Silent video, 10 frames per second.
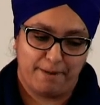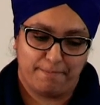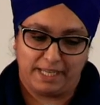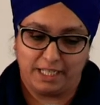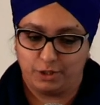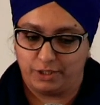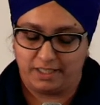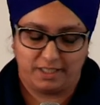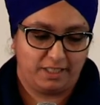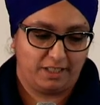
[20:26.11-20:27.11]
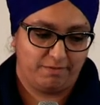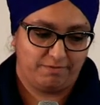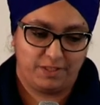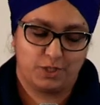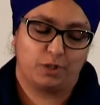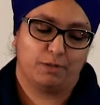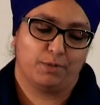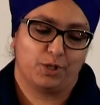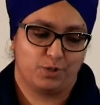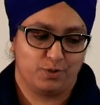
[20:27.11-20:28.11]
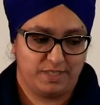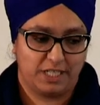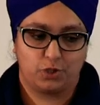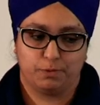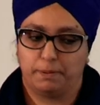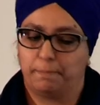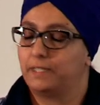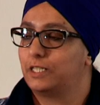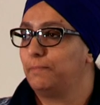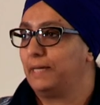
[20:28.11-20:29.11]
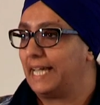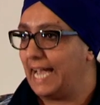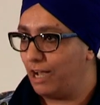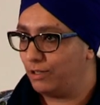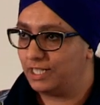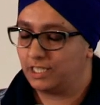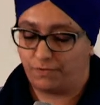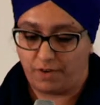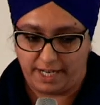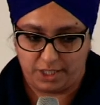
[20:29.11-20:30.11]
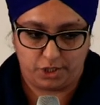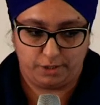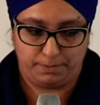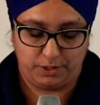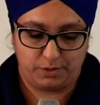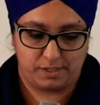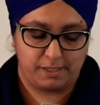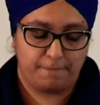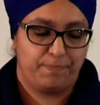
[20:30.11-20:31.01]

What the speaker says: including, you know, physical, emotional, sexual, but to be counted as financial abuse.